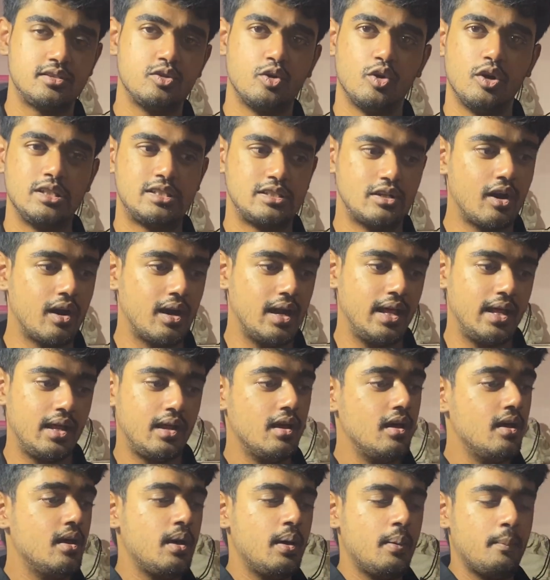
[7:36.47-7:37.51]
So it's not like
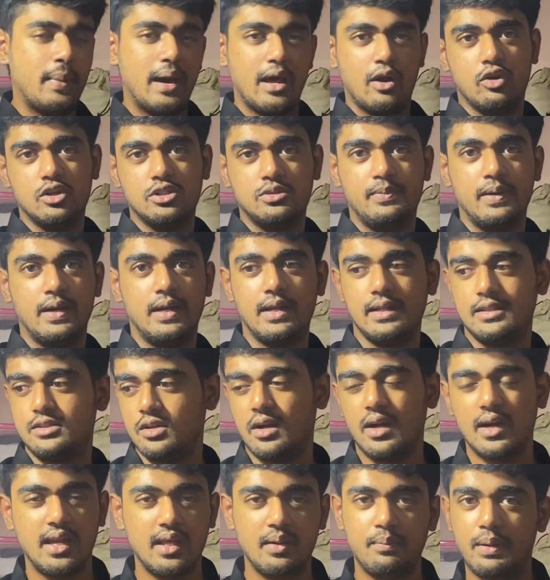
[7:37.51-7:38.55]
Marrow is better. It's
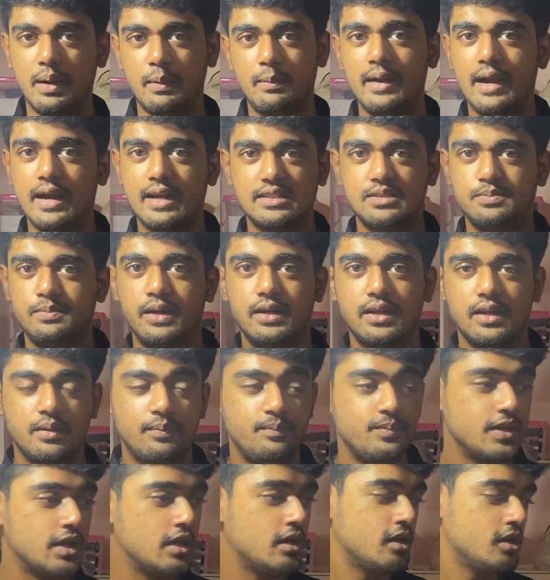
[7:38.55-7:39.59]
not like PrepLadder is better.
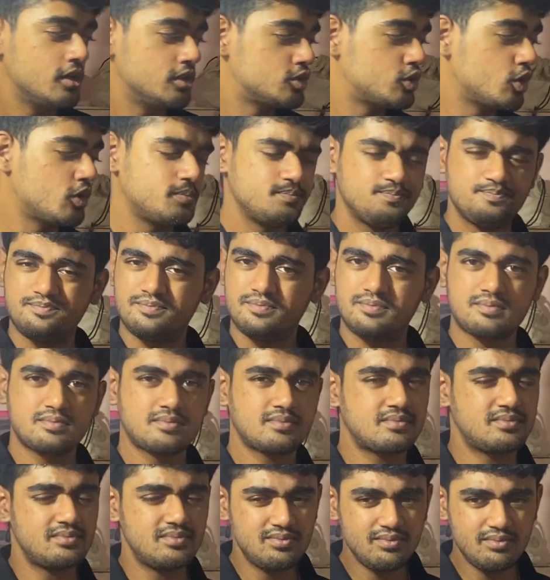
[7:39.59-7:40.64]
So,
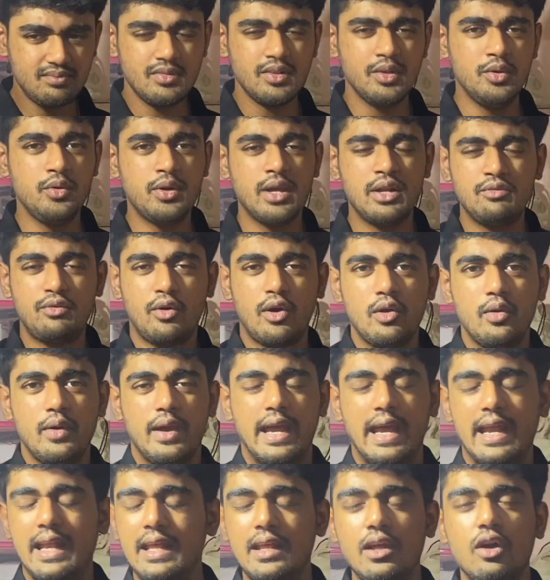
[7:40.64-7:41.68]
you can follow
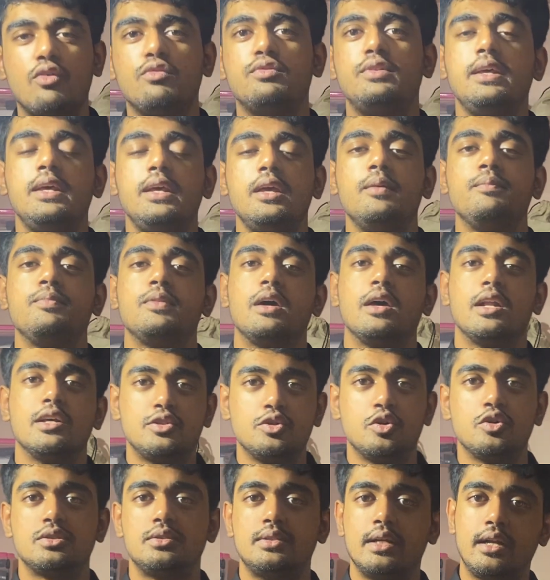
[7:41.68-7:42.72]
any of the
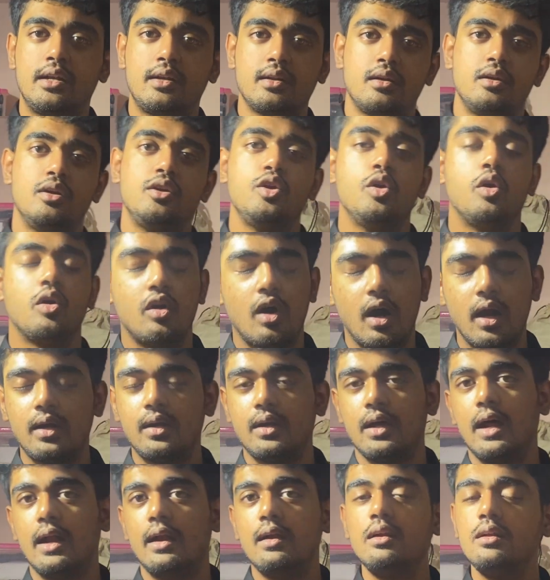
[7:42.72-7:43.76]
resources that you
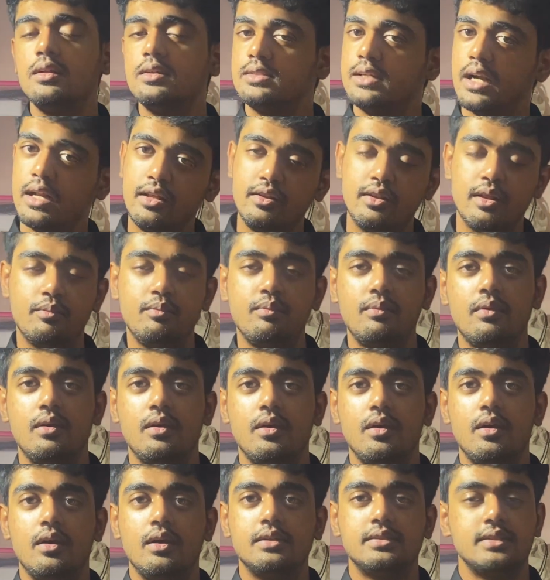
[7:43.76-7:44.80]
got and study
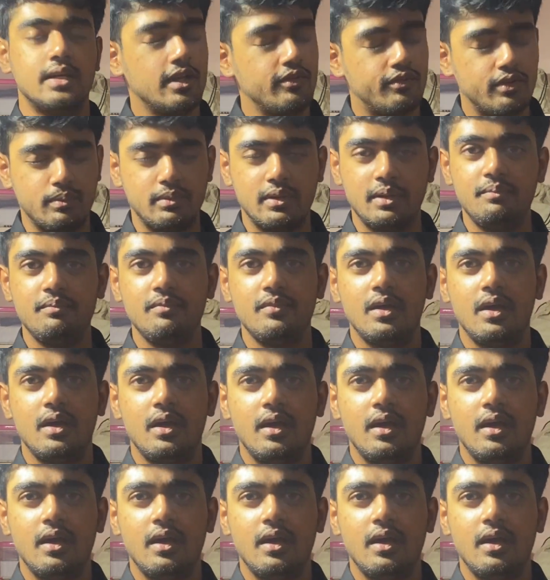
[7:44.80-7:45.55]
from them.